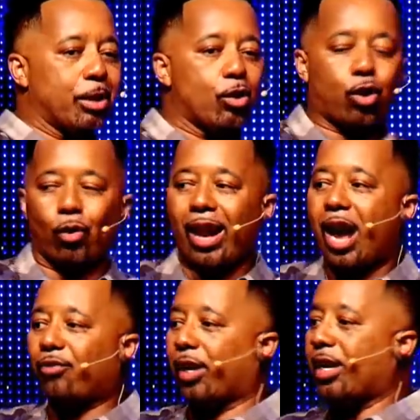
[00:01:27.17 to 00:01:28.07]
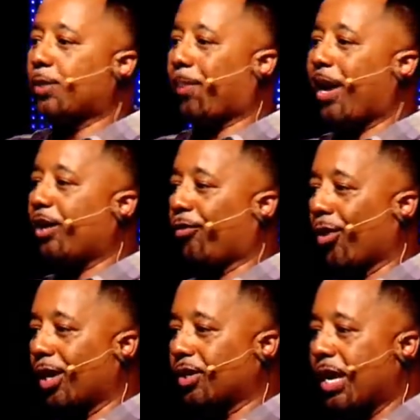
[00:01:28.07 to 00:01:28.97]
miracle life that He's planned for
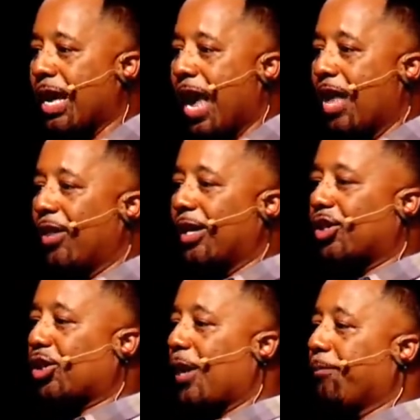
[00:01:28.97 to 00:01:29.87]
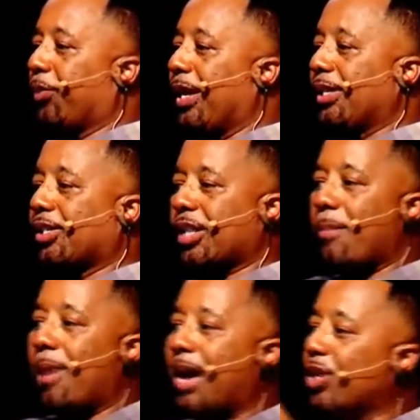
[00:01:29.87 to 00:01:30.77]
us. And then something,
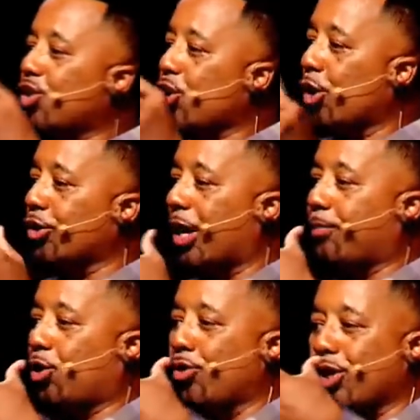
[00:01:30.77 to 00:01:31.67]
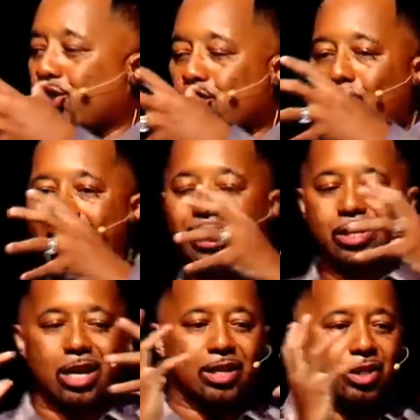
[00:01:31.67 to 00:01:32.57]
somebody shows up to
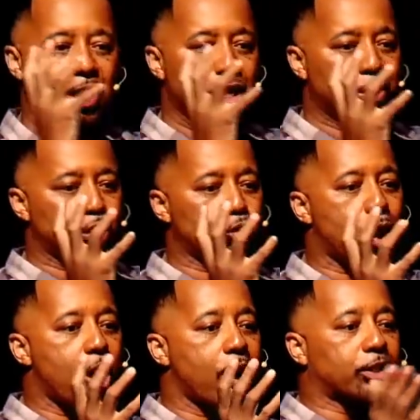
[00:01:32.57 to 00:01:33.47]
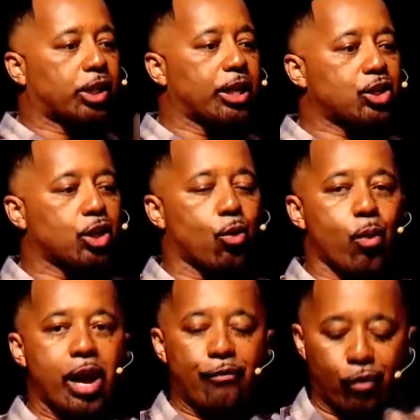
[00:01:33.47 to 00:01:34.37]
distract us, to draw our attention
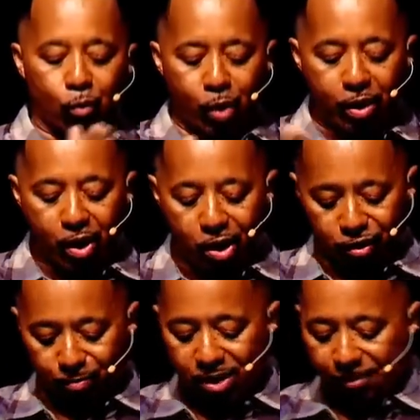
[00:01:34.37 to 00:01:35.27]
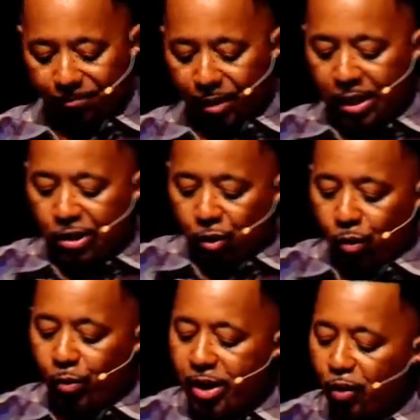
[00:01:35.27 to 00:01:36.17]
away from where it ought to be. So I
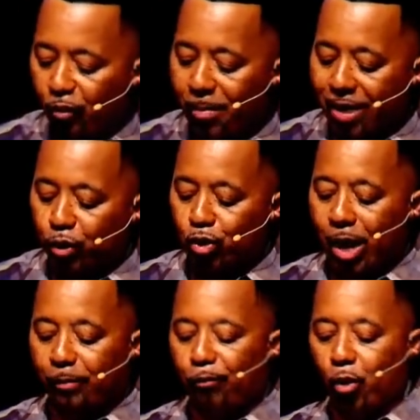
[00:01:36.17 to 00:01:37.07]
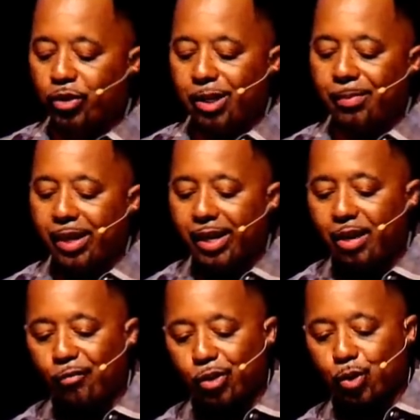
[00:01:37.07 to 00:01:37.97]
want to read here from Matthew chapter 14, beginning
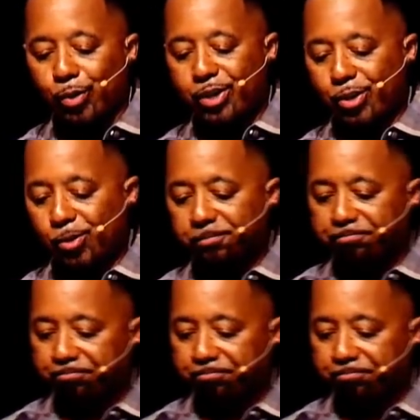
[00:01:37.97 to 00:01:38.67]
at verse 22.